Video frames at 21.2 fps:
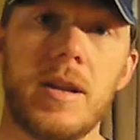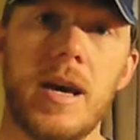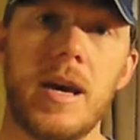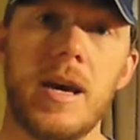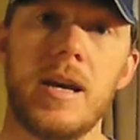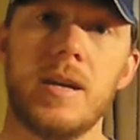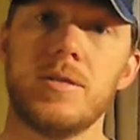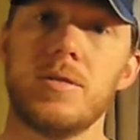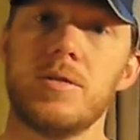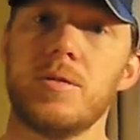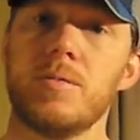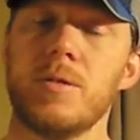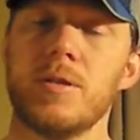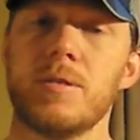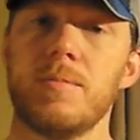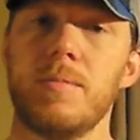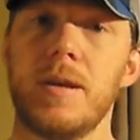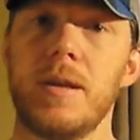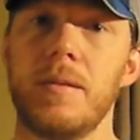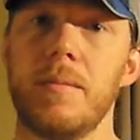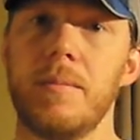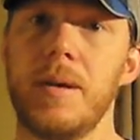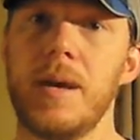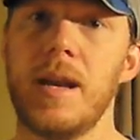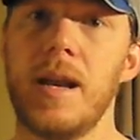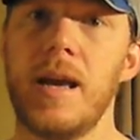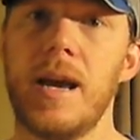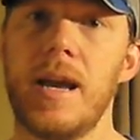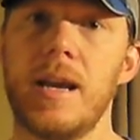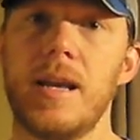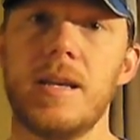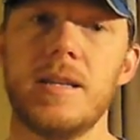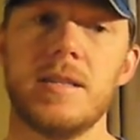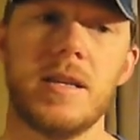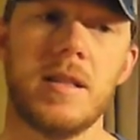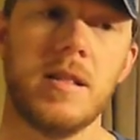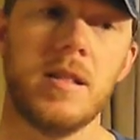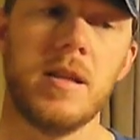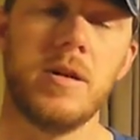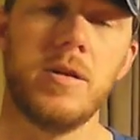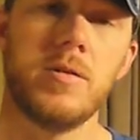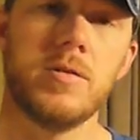days are supposed to be in the mid-80s,
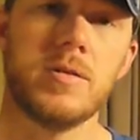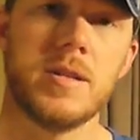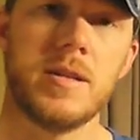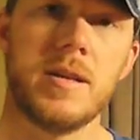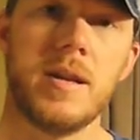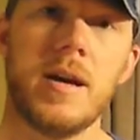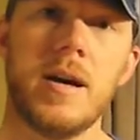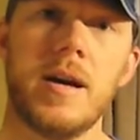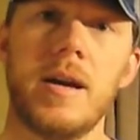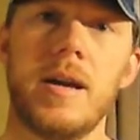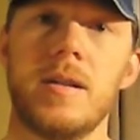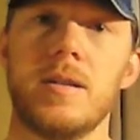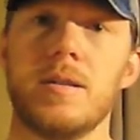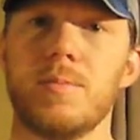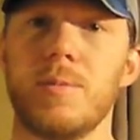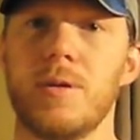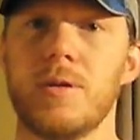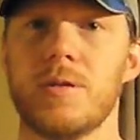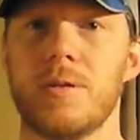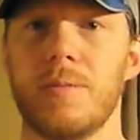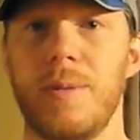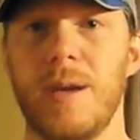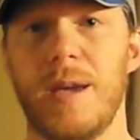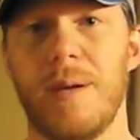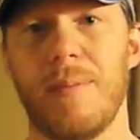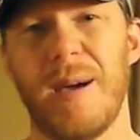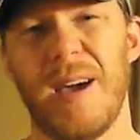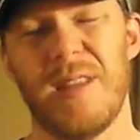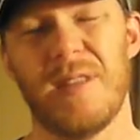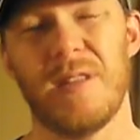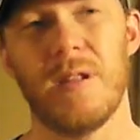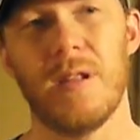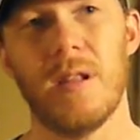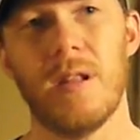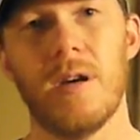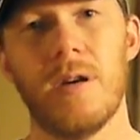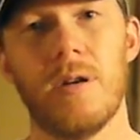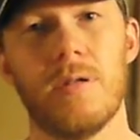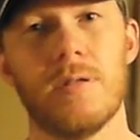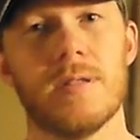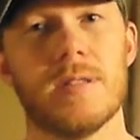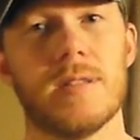and lows at night it's supposed to be about the
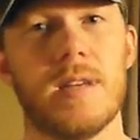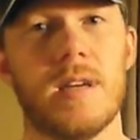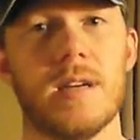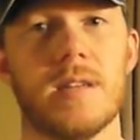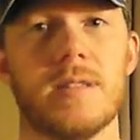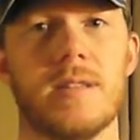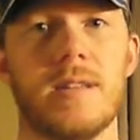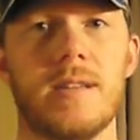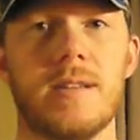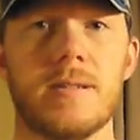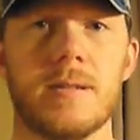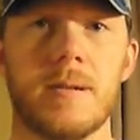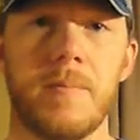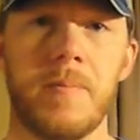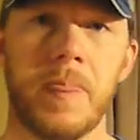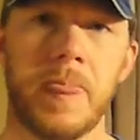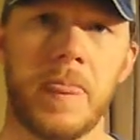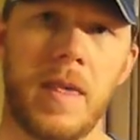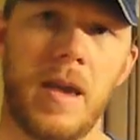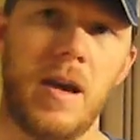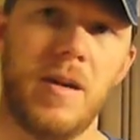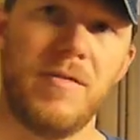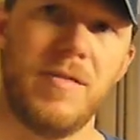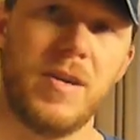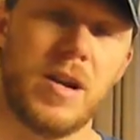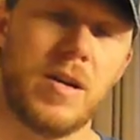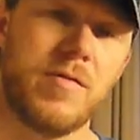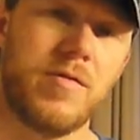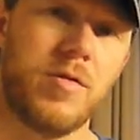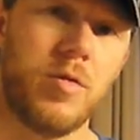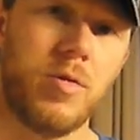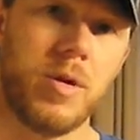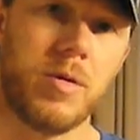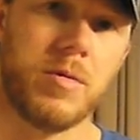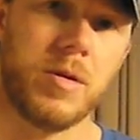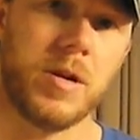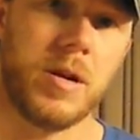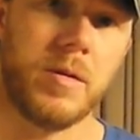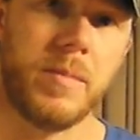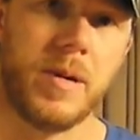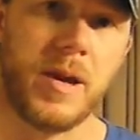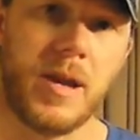low 60s. I figure for where we're
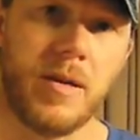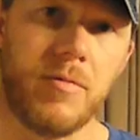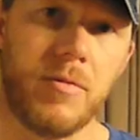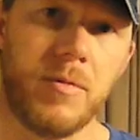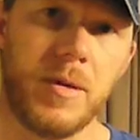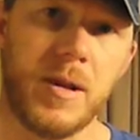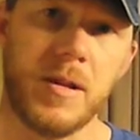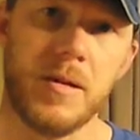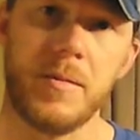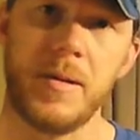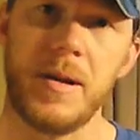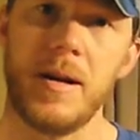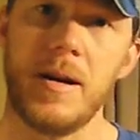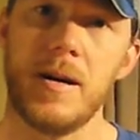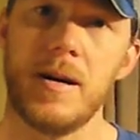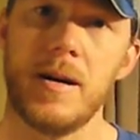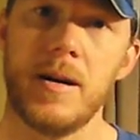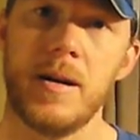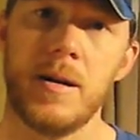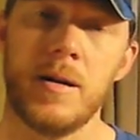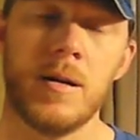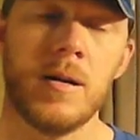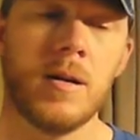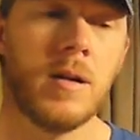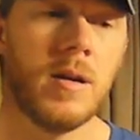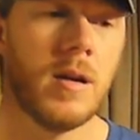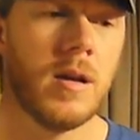going to be, we'll be a little bit higher.